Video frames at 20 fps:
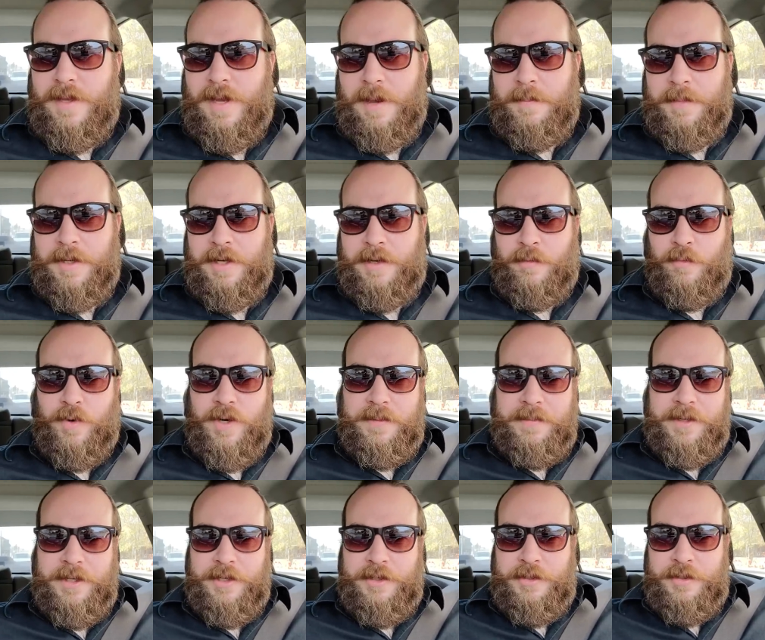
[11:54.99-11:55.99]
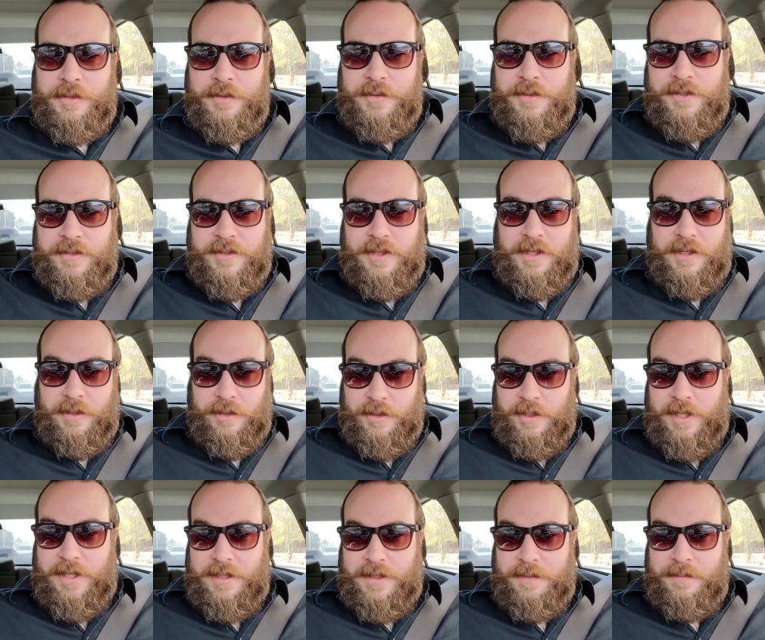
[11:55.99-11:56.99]
What I'm gonna do is
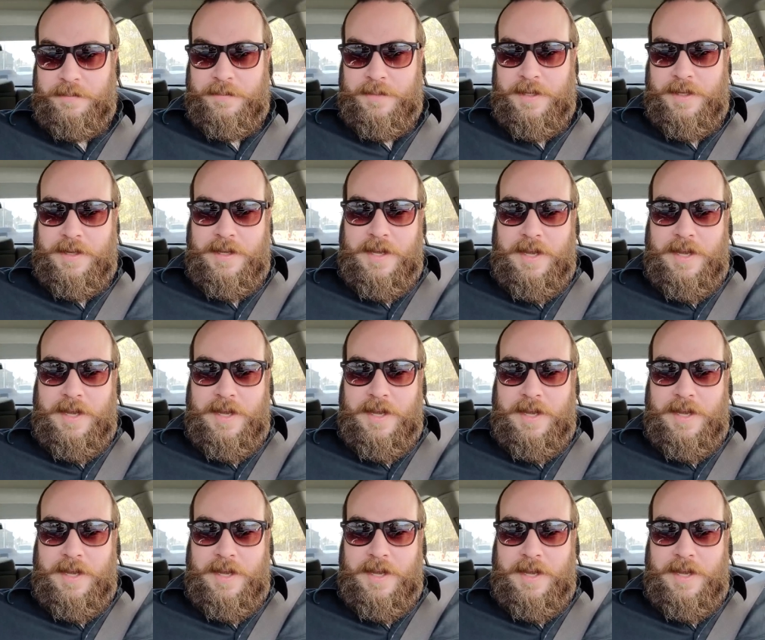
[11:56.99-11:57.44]
look at them